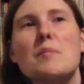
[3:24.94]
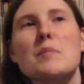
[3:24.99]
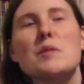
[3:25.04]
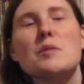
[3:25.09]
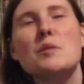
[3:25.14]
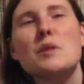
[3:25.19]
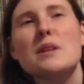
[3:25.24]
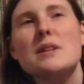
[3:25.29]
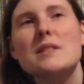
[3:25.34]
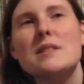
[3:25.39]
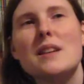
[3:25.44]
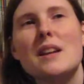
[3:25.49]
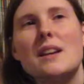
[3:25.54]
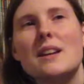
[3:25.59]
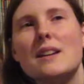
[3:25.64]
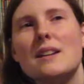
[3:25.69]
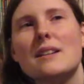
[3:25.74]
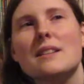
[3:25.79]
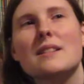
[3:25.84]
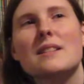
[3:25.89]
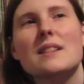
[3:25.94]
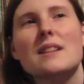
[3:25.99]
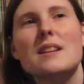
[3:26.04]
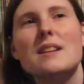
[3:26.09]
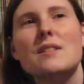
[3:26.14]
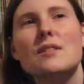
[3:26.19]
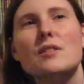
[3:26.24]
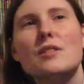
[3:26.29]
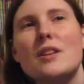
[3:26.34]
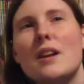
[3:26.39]
you can take it
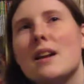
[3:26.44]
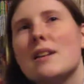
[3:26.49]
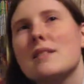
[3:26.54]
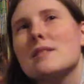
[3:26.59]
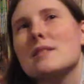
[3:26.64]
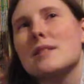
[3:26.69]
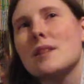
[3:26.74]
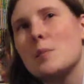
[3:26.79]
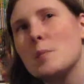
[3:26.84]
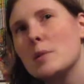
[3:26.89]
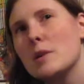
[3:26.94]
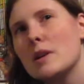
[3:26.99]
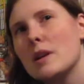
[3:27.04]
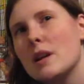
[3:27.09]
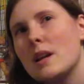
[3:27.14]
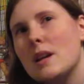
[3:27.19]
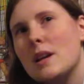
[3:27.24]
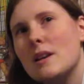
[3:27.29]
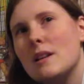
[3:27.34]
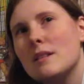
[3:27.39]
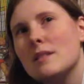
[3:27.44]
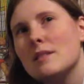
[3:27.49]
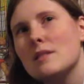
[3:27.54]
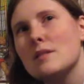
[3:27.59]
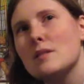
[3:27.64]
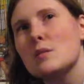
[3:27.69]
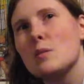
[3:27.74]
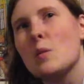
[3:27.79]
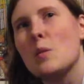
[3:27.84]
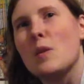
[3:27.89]
either as separate
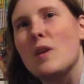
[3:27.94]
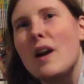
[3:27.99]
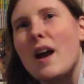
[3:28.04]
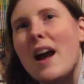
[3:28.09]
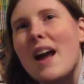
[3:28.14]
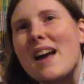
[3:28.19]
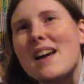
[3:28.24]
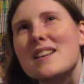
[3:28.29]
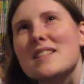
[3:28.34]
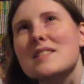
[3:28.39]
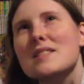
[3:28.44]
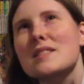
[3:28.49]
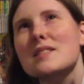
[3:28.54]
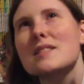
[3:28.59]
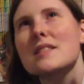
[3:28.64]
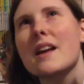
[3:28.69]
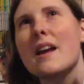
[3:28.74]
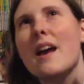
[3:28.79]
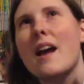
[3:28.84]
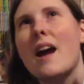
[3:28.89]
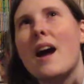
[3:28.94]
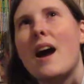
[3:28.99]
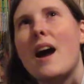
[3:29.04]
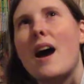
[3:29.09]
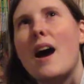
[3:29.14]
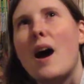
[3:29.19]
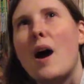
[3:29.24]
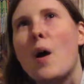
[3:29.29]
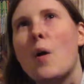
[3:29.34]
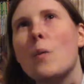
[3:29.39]
kings or as
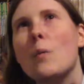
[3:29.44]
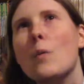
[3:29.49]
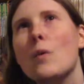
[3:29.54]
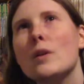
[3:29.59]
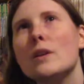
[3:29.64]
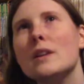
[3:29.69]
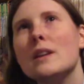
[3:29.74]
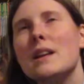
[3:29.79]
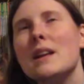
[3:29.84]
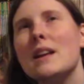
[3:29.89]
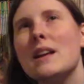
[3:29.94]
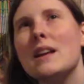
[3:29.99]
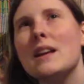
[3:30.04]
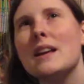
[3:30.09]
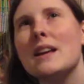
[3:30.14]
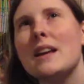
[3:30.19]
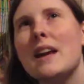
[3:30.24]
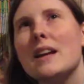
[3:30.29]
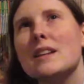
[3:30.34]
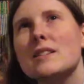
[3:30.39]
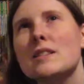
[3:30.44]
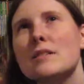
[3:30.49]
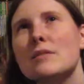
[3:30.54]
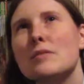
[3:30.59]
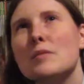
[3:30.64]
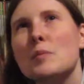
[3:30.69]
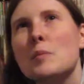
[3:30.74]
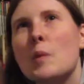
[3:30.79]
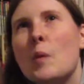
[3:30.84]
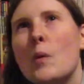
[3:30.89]
one king at
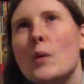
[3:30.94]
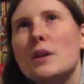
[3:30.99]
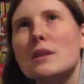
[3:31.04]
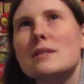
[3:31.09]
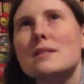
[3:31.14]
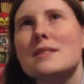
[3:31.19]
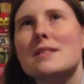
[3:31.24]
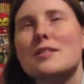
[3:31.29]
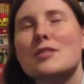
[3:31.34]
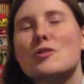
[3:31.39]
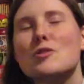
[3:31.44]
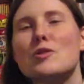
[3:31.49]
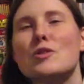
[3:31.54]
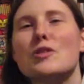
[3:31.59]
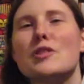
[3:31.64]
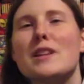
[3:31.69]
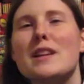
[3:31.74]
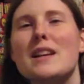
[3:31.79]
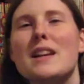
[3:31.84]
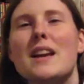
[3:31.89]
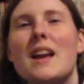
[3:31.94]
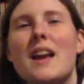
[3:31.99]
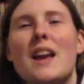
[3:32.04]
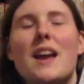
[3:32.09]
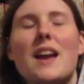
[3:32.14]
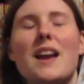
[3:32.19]
different points in a journey.